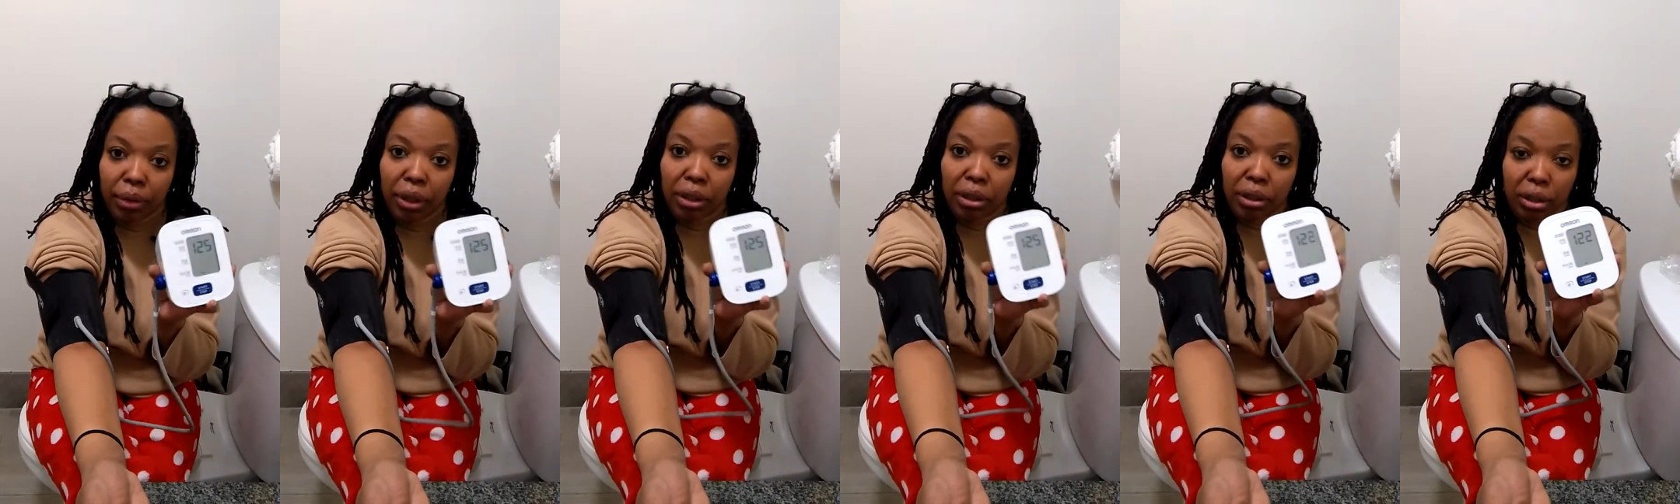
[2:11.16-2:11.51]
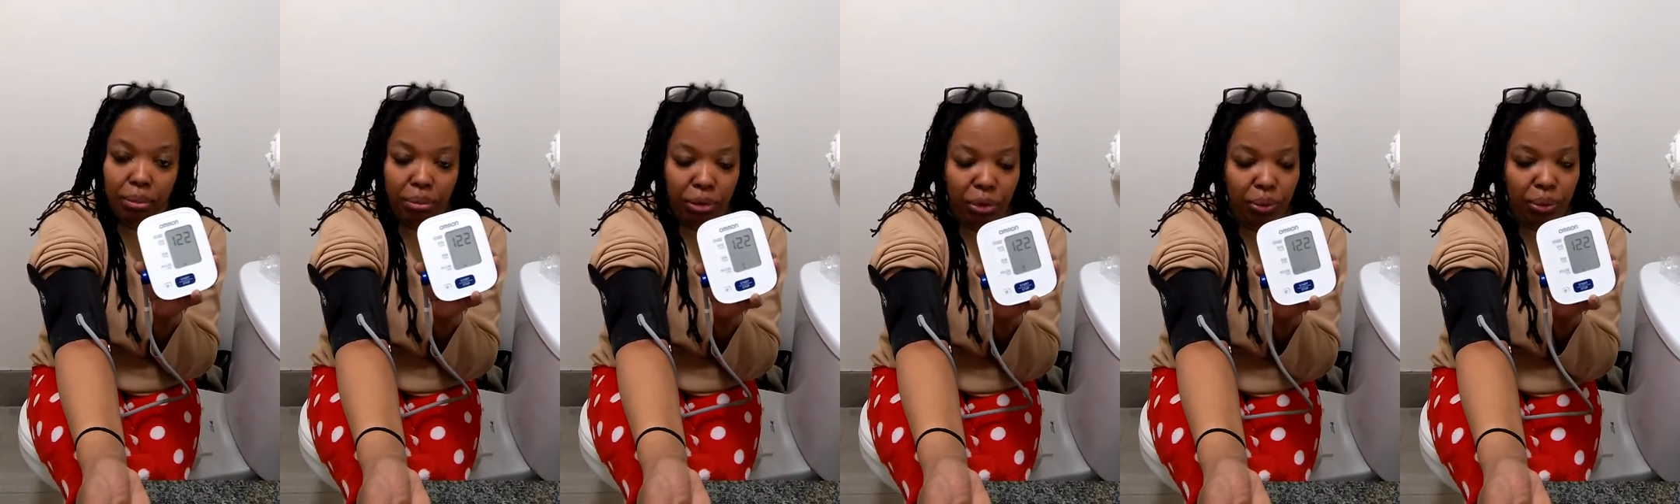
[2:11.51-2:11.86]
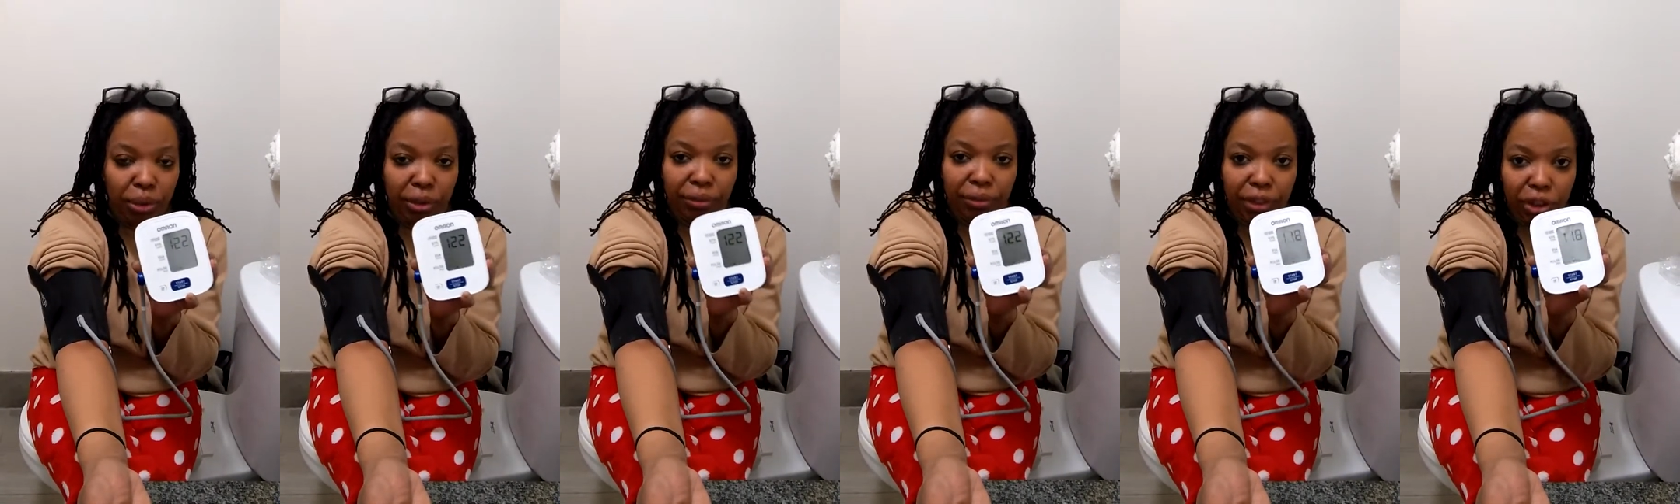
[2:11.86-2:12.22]
The numbers
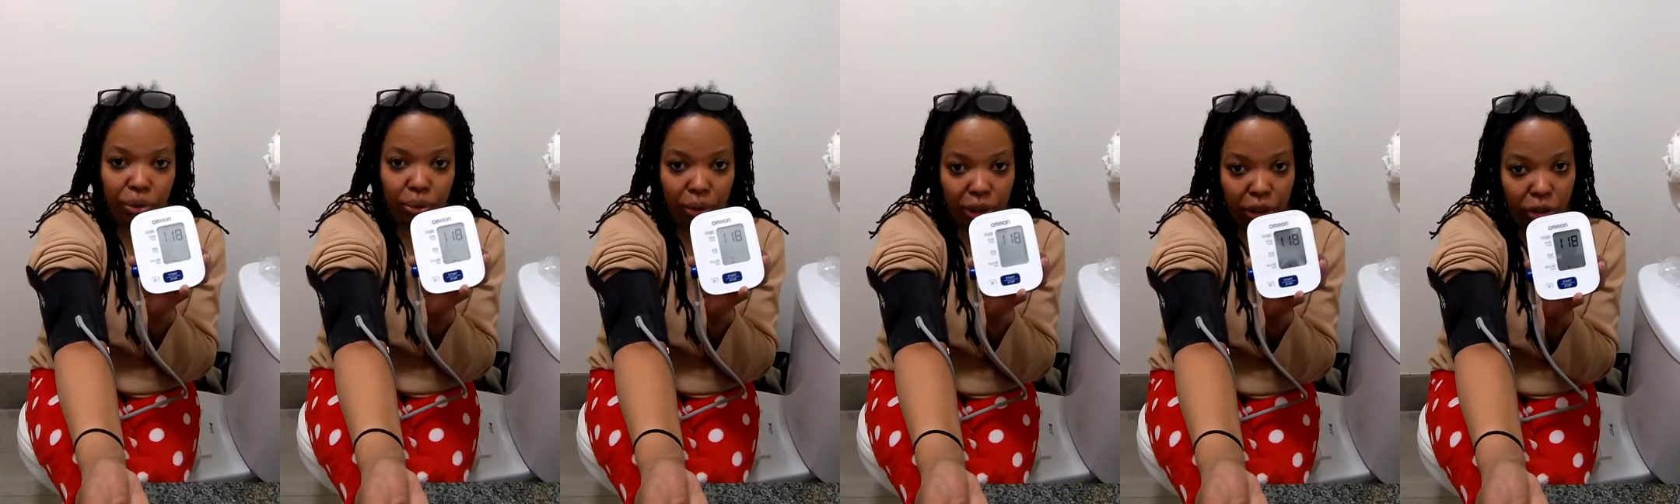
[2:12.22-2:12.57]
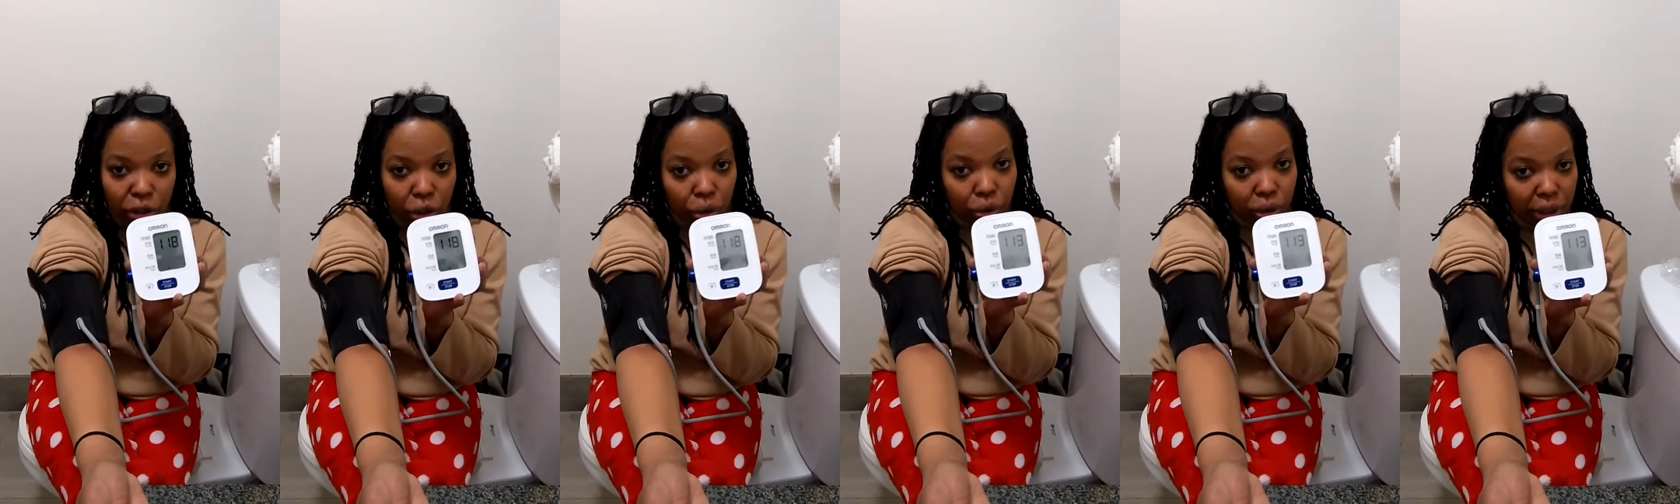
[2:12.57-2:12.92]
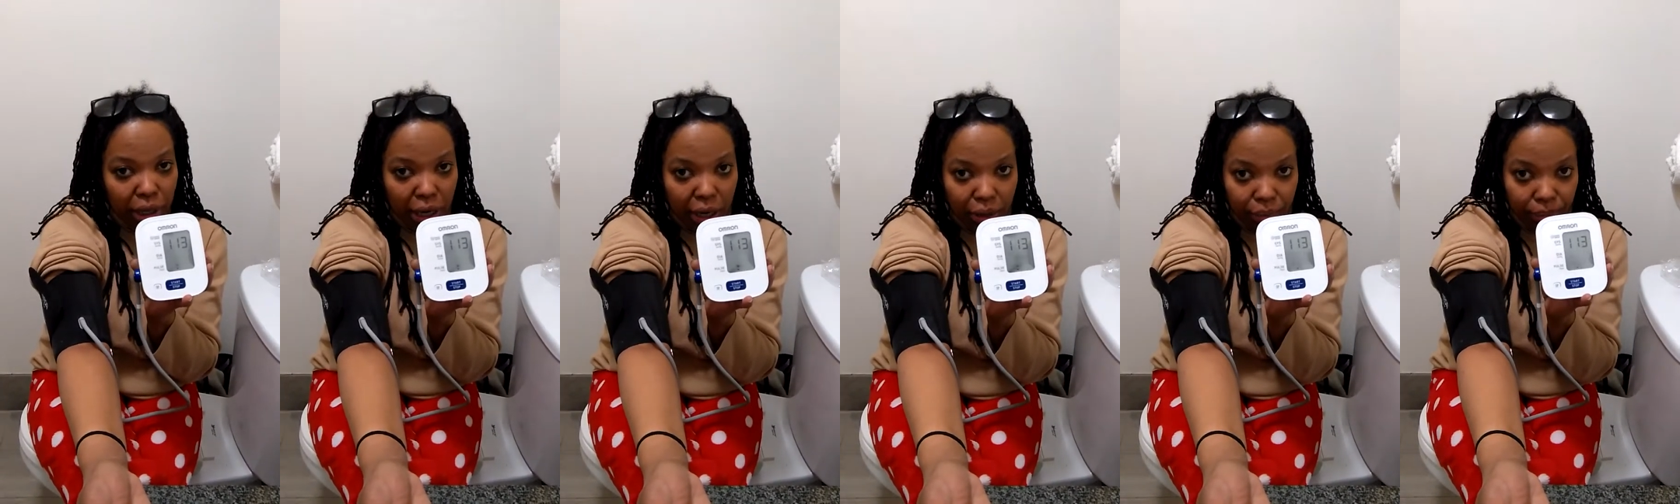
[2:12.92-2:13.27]
will eventually toll
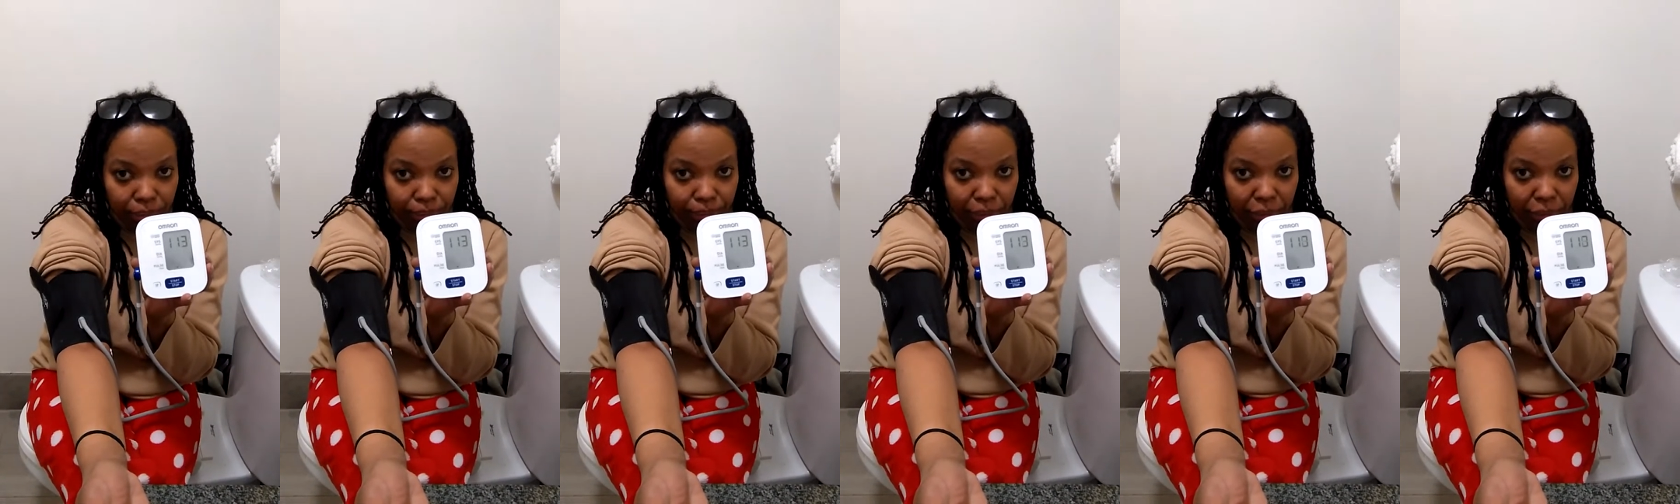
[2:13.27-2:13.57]
down,